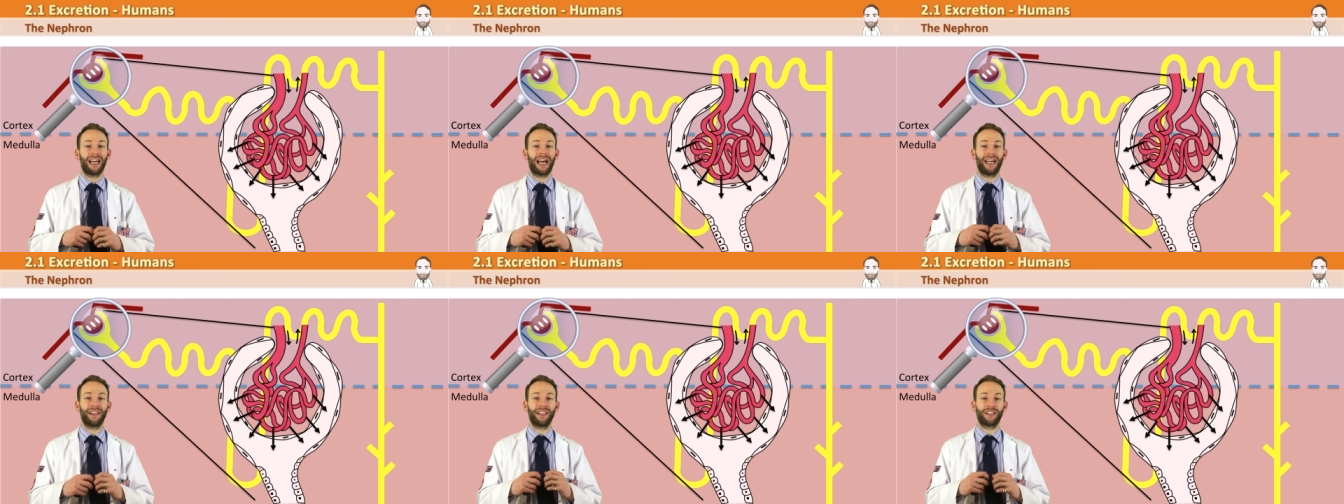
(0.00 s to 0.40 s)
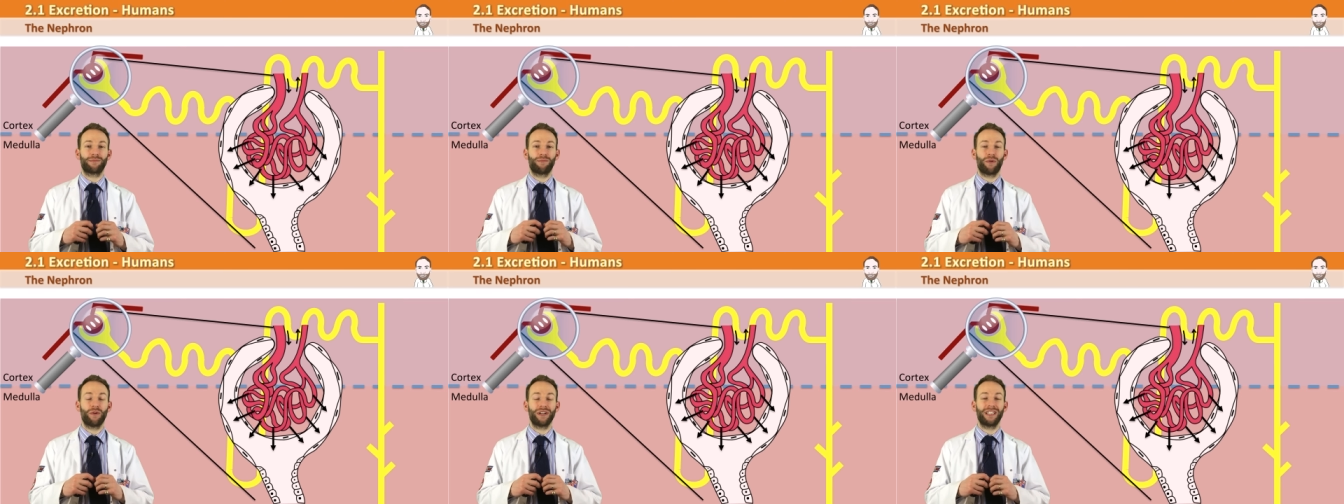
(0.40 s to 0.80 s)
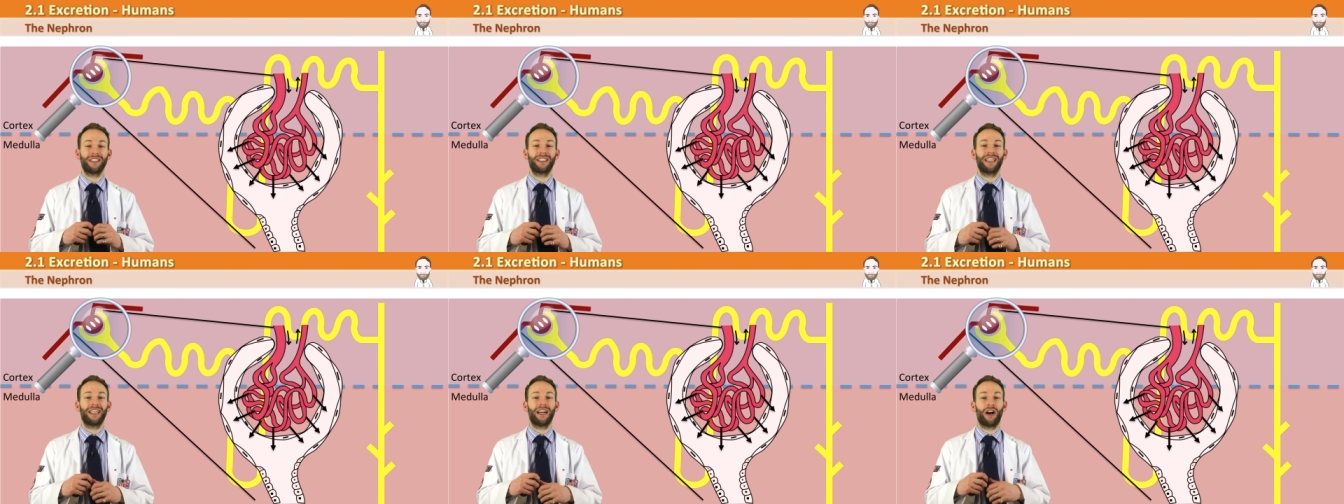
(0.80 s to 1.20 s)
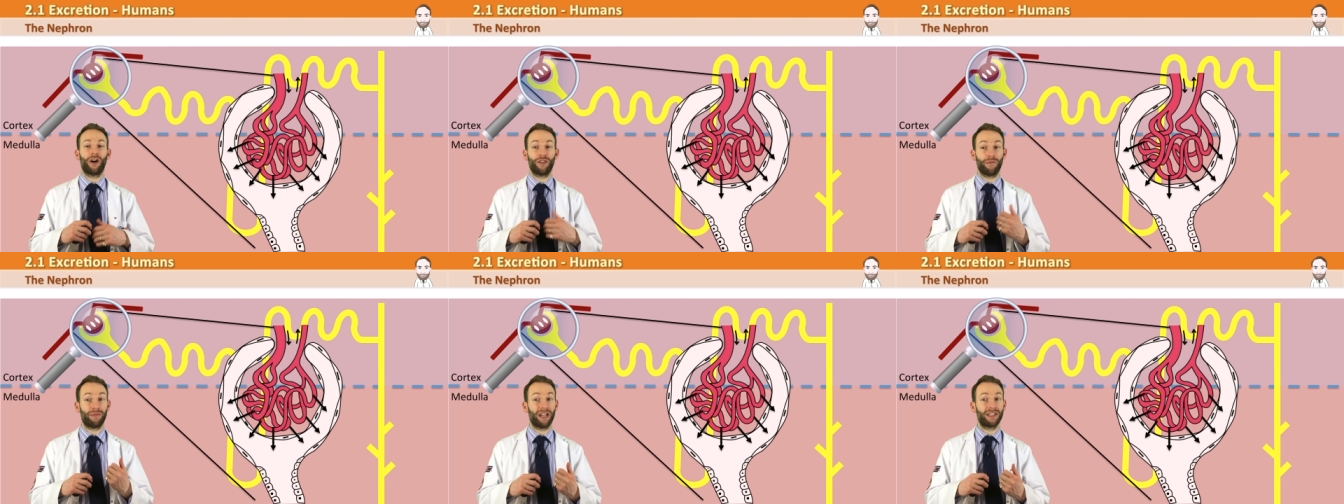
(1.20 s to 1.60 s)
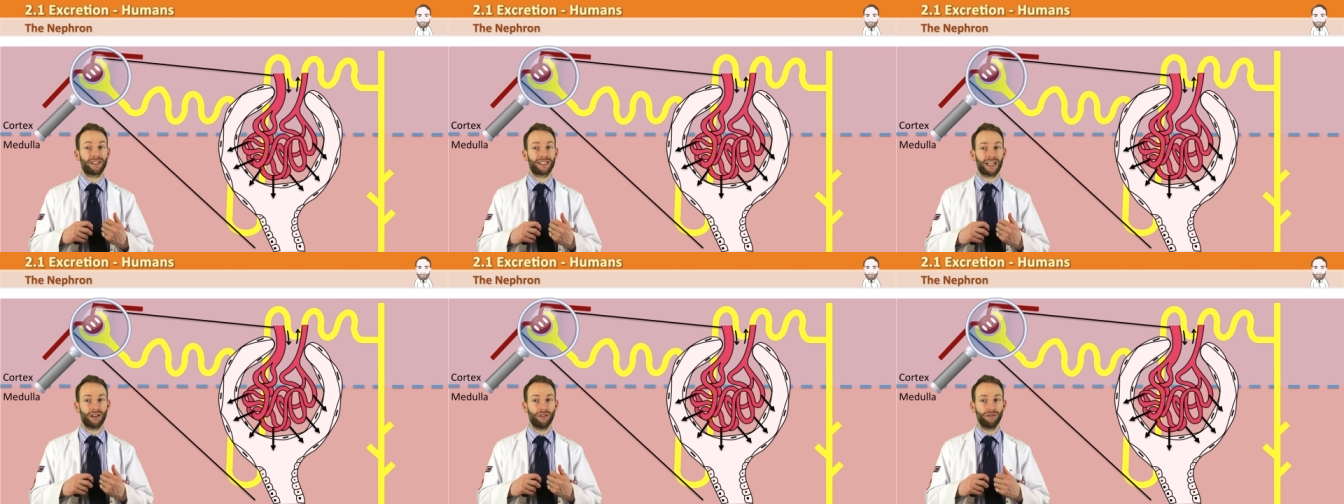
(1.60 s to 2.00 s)
at this point are the blood
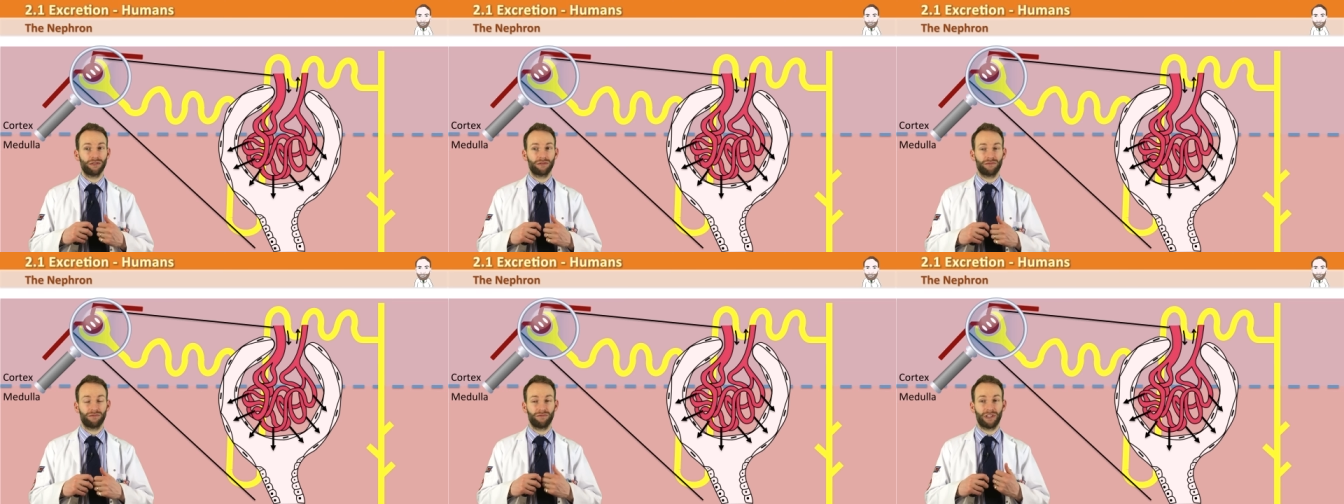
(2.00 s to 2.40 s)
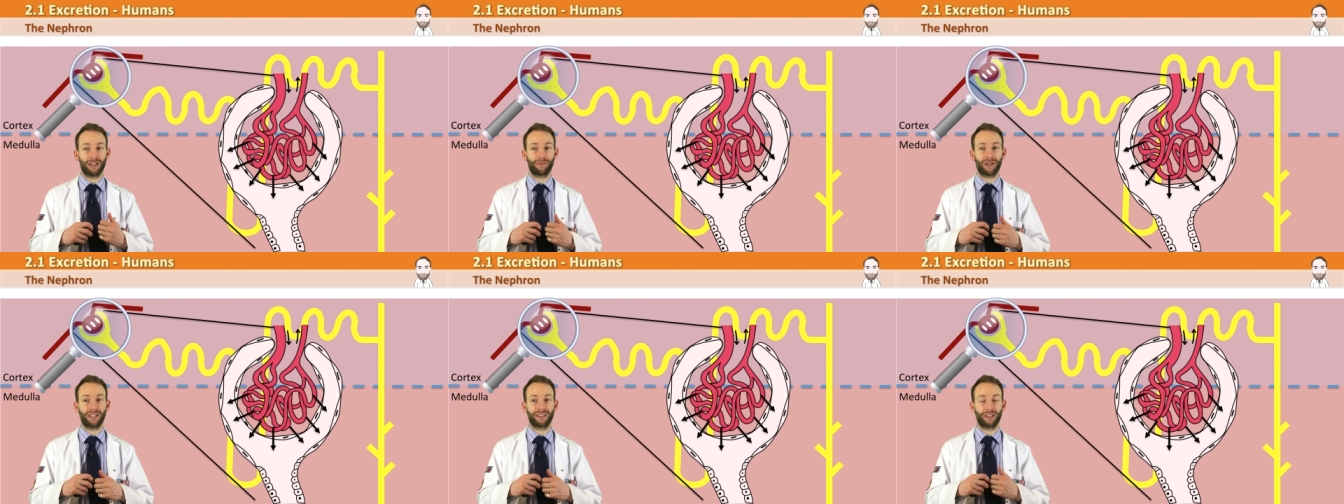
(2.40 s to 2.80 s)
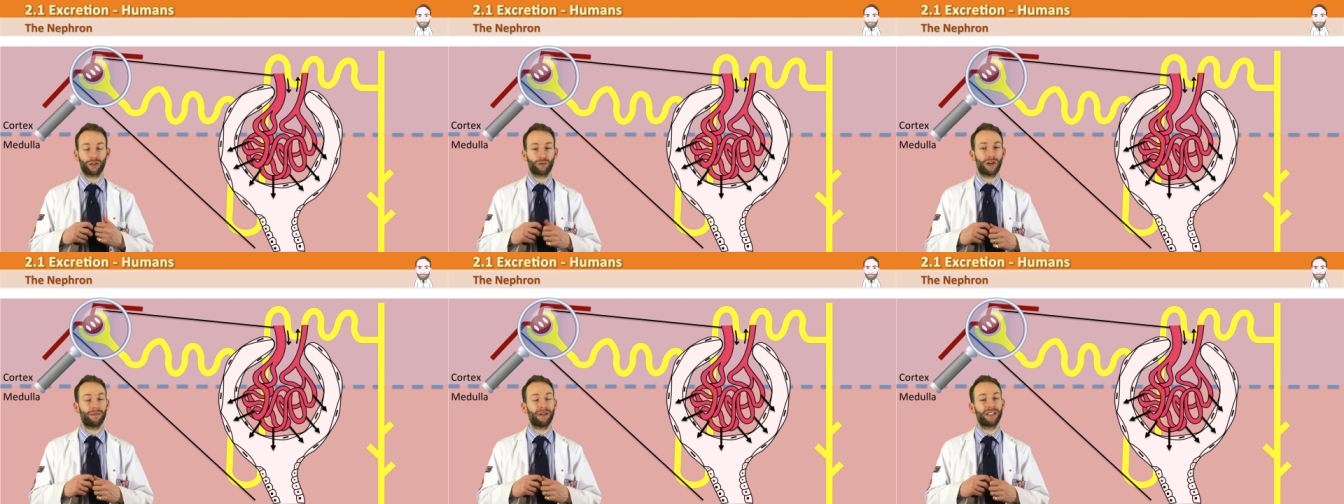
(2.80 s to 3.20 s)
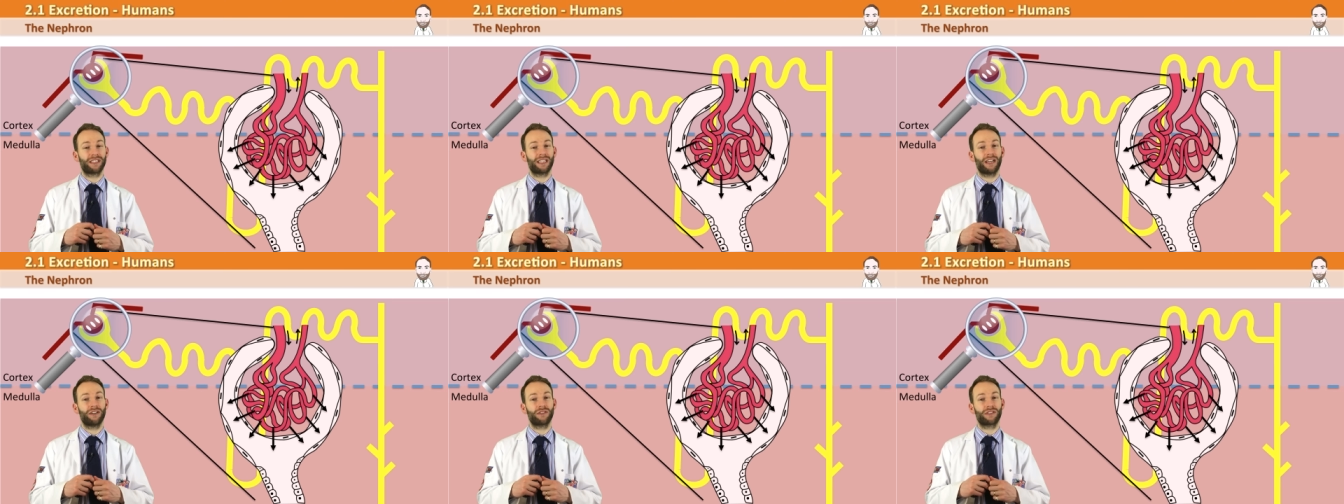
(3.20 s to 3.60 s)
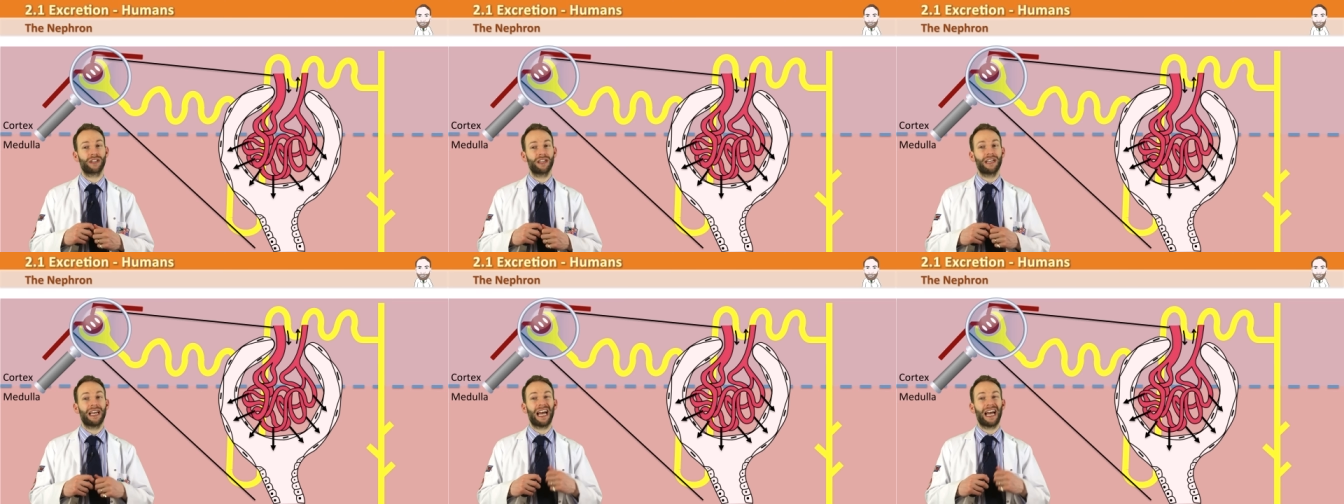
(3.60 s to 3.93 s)
cells, red blood cells, white blood cells,